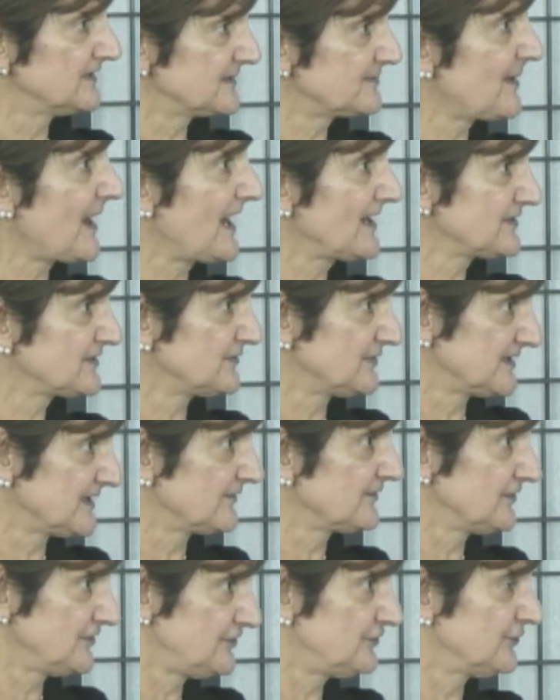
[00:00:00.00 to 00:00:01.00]
pastors
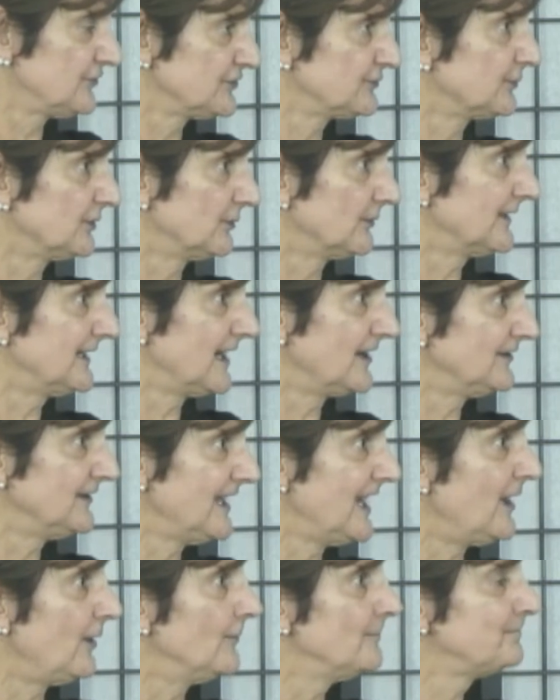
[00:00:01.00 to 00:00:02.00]
at the church where we are
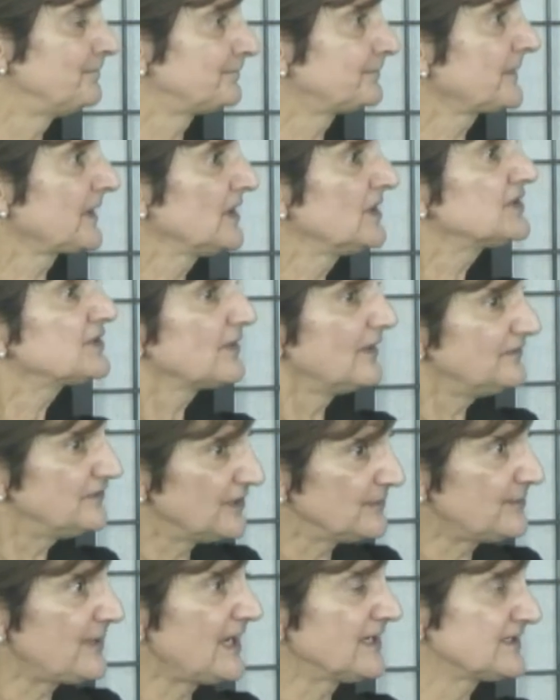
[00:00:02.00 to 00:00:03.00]
now. So I've
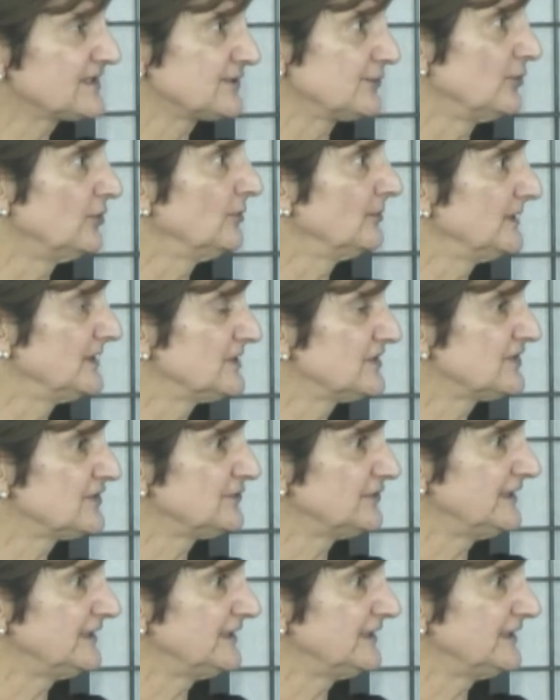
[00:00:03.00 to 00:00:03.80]
done pastoral ministry.